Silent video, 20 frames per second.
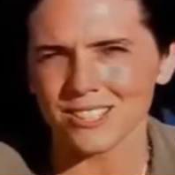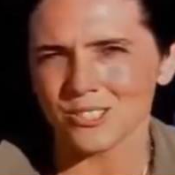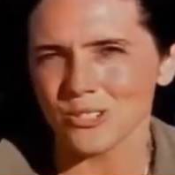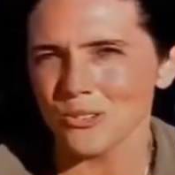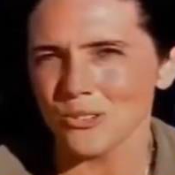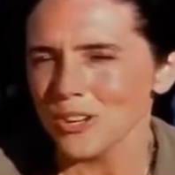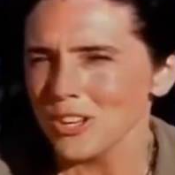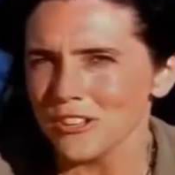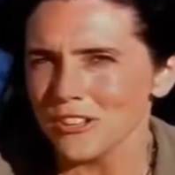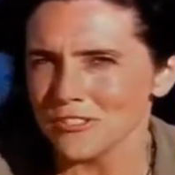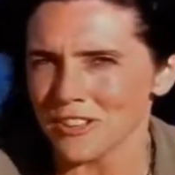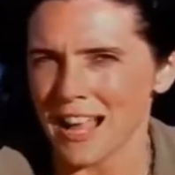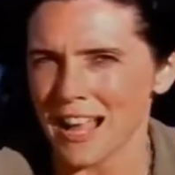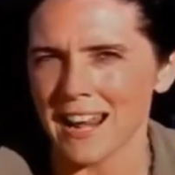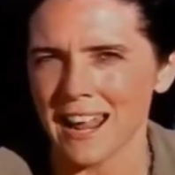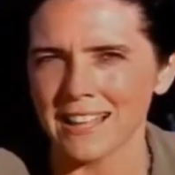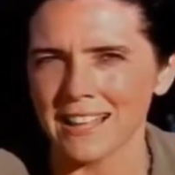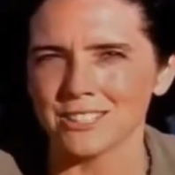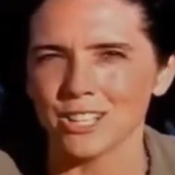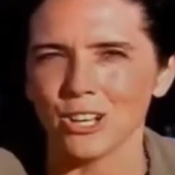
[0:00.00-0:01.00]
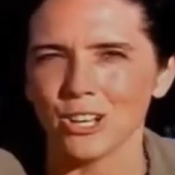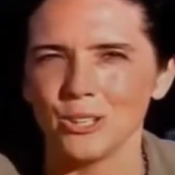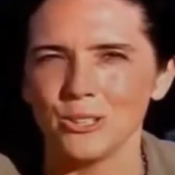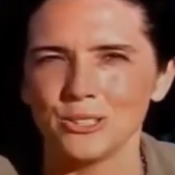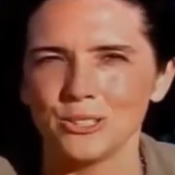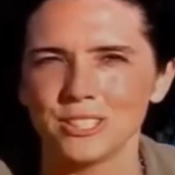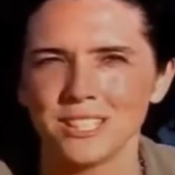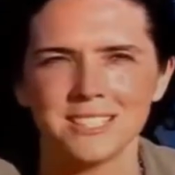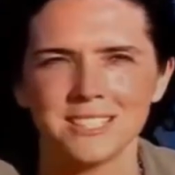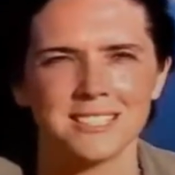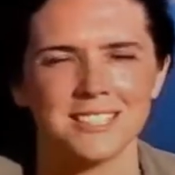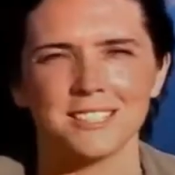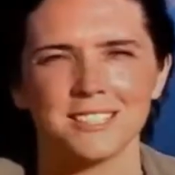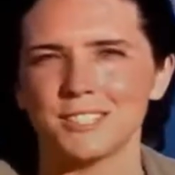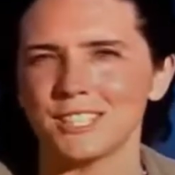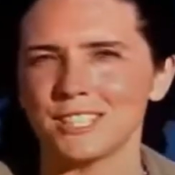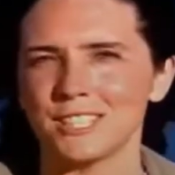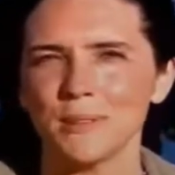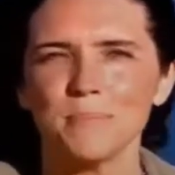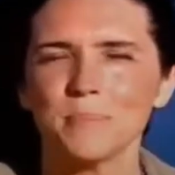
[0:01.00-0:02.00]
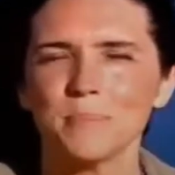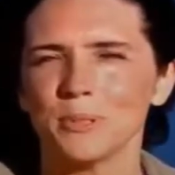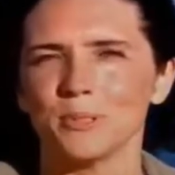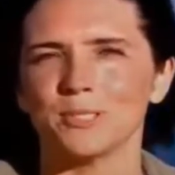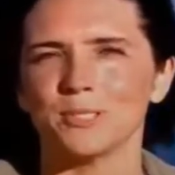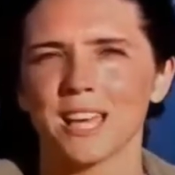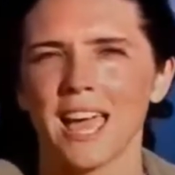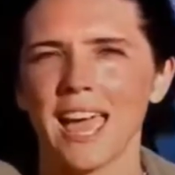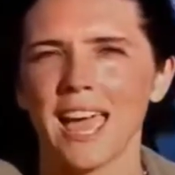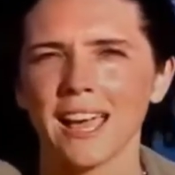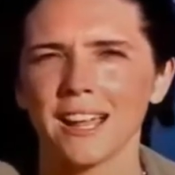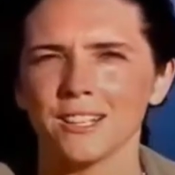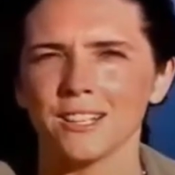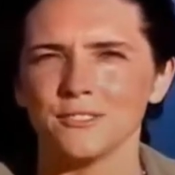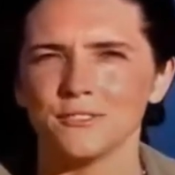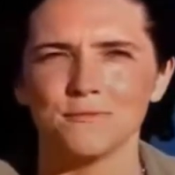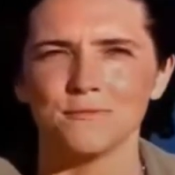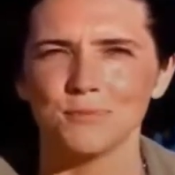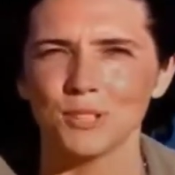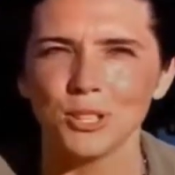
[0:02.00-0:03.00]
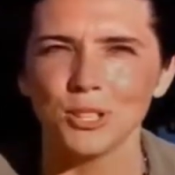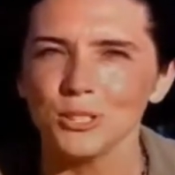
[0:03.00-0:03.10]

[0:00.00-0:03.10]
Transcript: The story of Al Andalus isn't a simple tale of